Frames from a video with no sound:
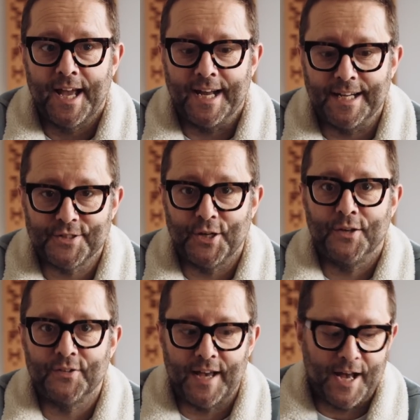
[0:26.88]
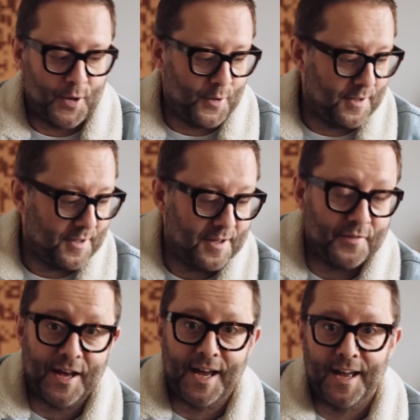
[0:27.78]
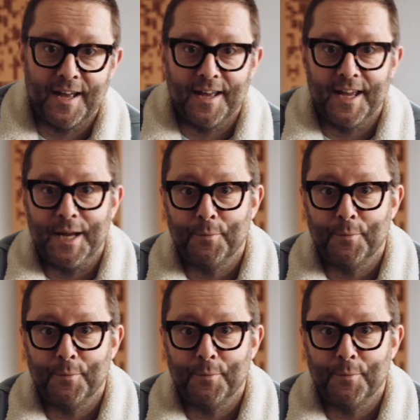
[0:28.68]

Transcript: And it turns out that he